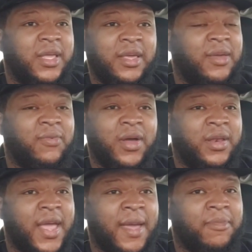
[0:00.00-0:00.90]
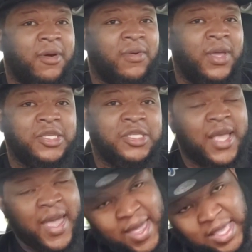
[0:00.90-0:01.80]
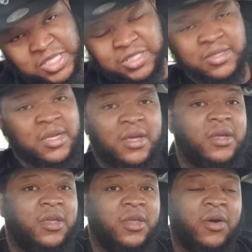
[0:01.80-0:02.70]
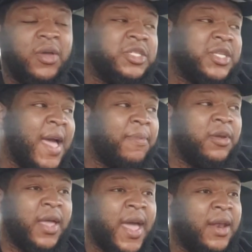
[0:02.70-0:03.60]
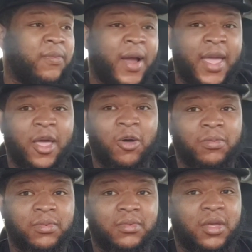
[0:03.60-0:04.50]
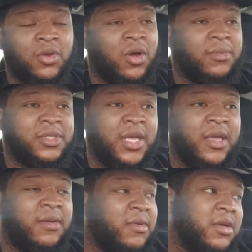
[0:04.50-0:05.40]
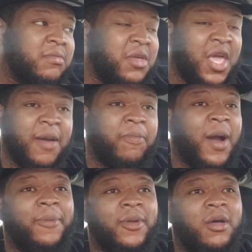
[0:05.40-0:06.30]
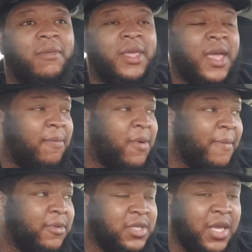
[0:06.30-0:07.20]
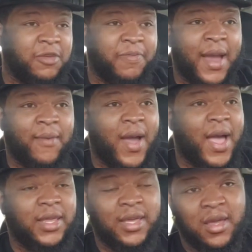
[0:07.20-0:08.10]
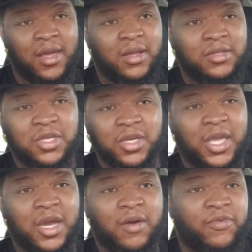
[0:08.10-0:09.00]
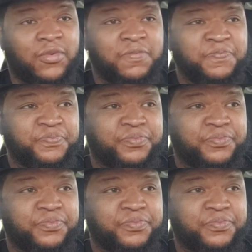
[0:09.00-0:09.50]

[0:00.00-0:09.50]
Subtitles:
He wasn't that, bro. He just happened to have the right help. You know what I'm saying? He had proper help. He had proper teams. Pat Riley took care of him.